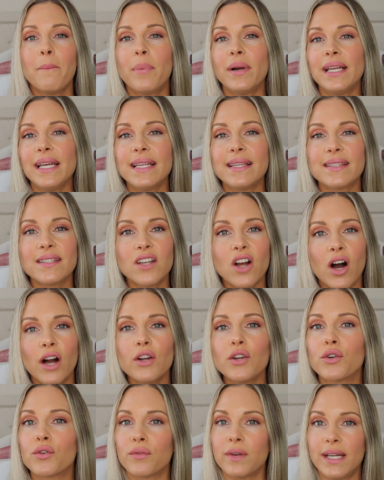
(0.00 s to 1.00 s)
but it's
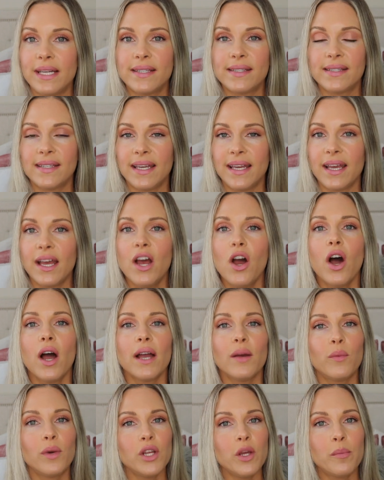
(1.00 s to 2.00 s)
not greasy.
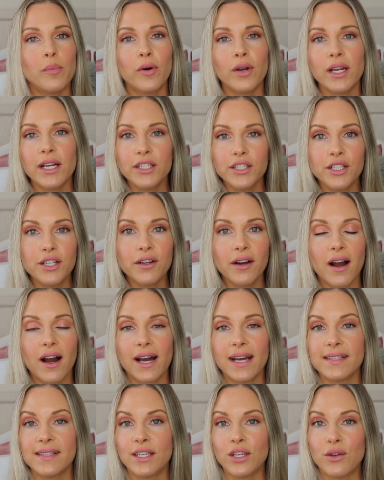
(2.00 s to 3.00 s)
And when you put it under your
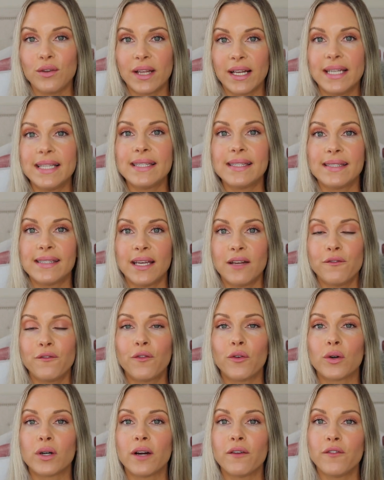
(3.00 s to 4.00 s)
eyes and you let it sit
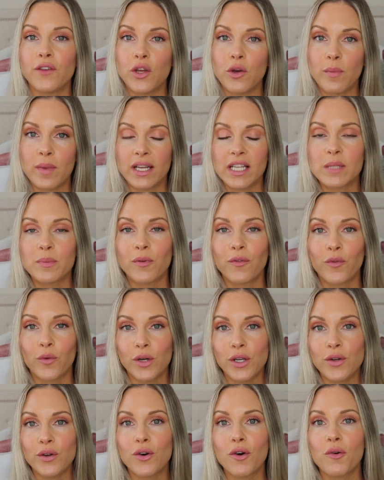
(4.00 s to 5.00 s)
for a few minutes
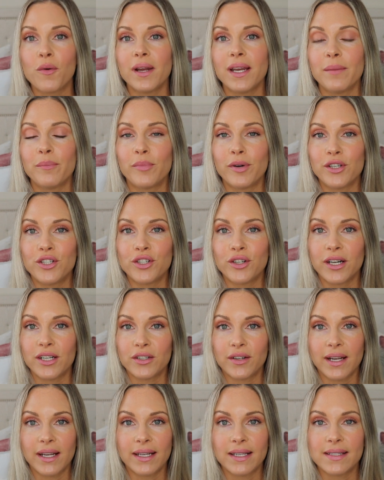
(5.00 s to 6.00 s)
before you go in and put your
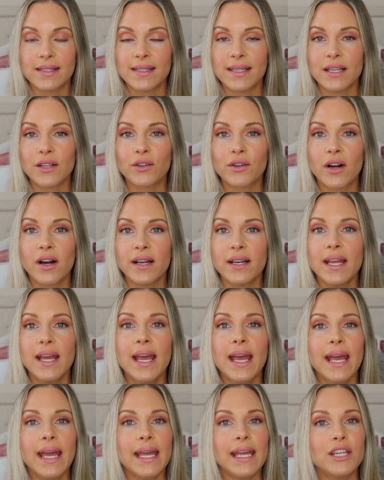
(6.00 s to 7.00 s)
under eye concealer on,
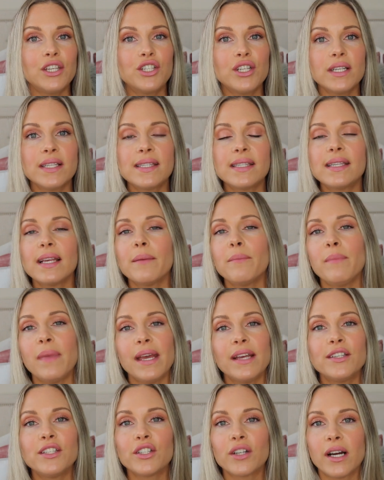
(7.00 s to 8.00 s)
it just
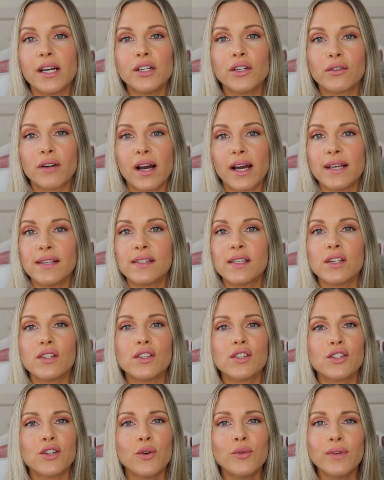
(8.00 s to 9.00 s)
makes your under eyes
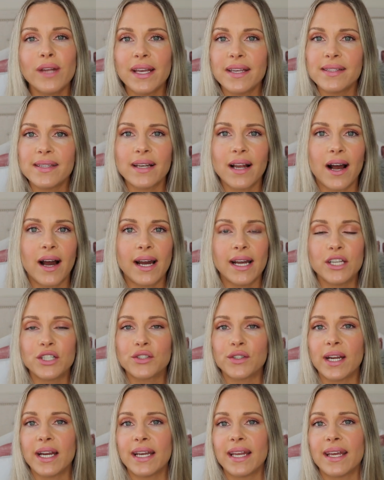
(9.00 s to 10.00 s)
so nice and
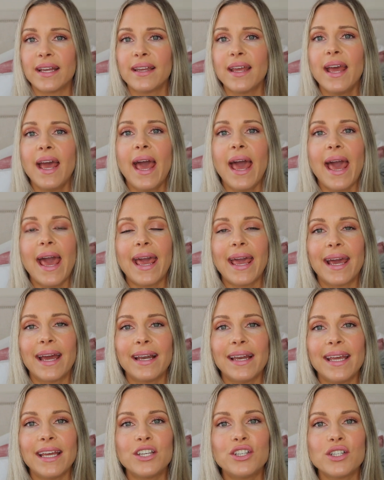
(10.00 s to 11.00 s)
hydrated,
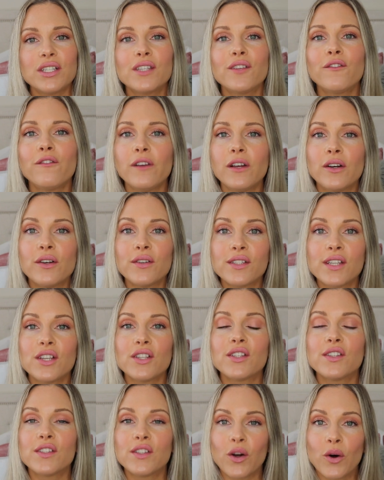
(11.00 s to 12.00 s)
and it just feels
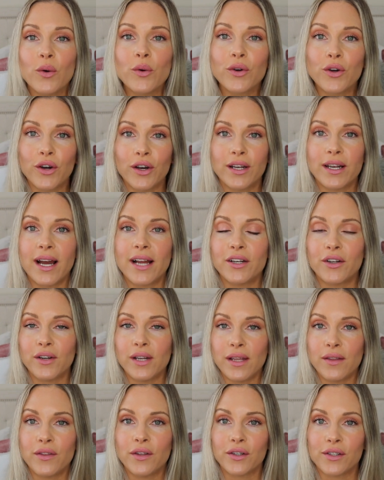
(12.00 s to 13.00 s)
so good
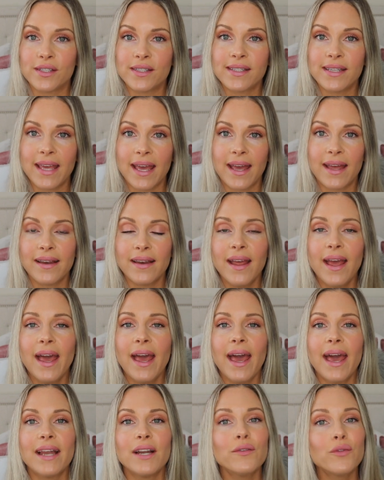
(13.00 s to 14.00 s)
underneath your skin.
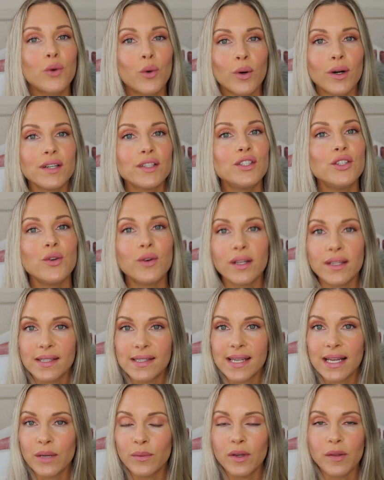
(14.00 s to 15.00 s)
And of course you can
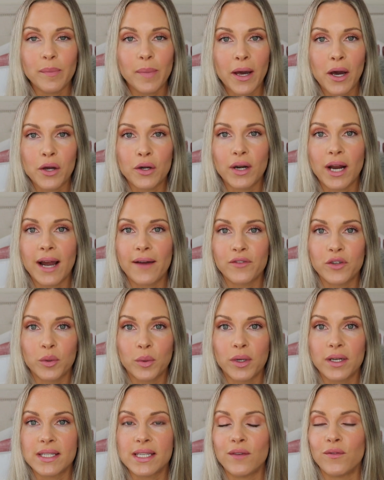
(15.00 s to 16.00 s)
set it with powder
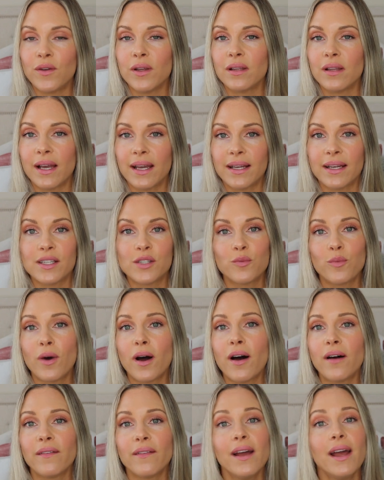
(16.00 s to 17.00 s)
afterwards if you'd like as
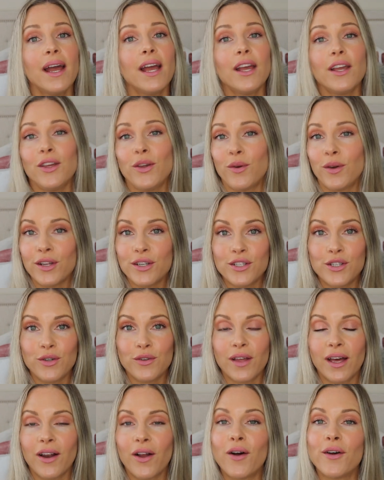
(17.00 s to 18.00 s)
well. You can do
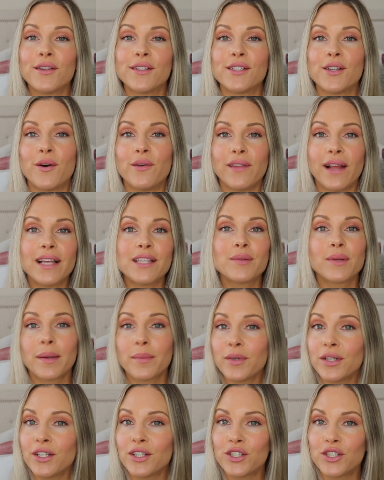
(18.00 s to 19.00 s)
that also, and that's what
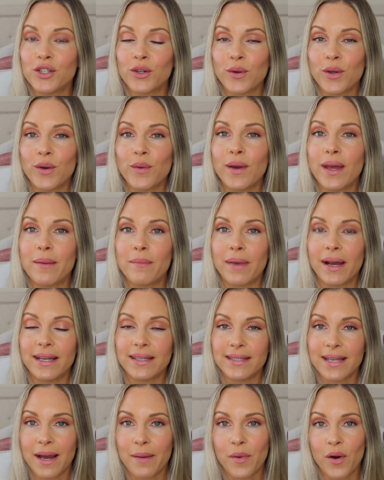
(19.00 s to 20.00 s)
I'm going to show you in my
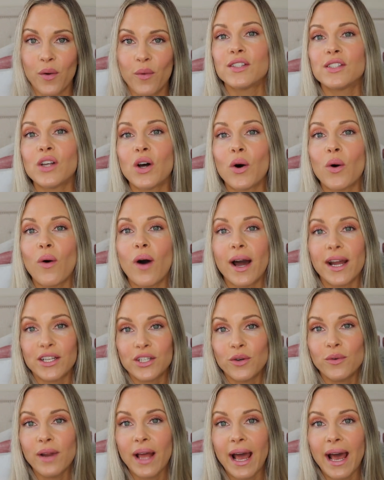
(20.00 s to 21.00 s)
demo. So I
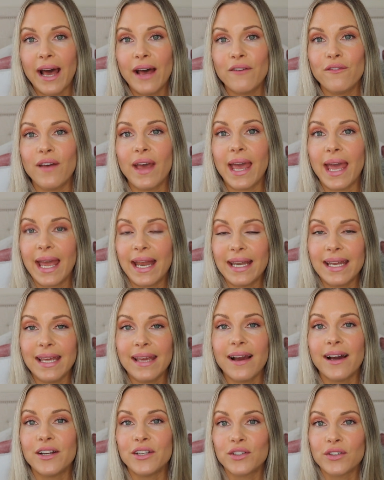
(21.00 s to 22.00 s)
don't have
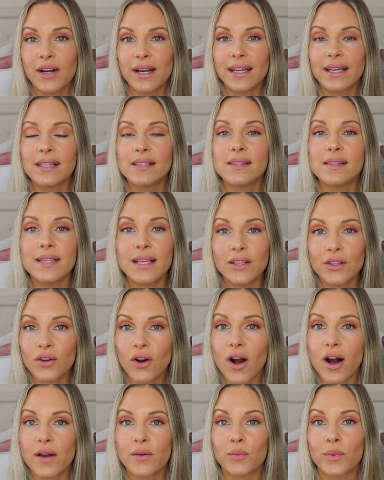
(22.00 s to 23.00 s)
any under eye concealer
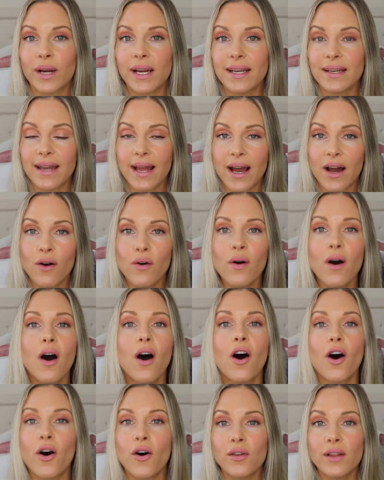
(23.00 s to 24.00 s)
on right now.
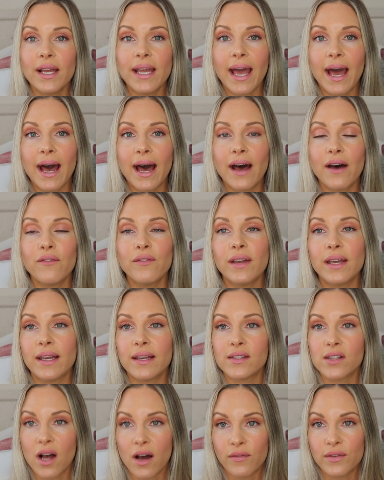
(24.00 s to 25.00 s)
All I have
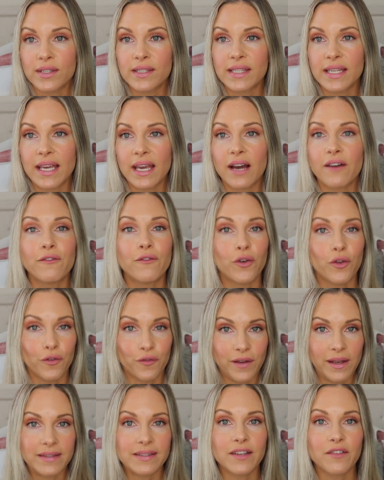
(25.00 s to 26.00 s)
is obviously a full
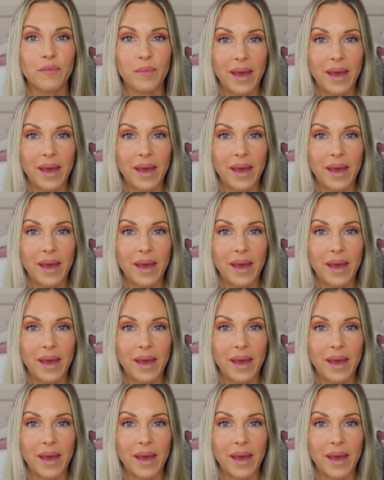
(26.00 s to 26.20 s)
face of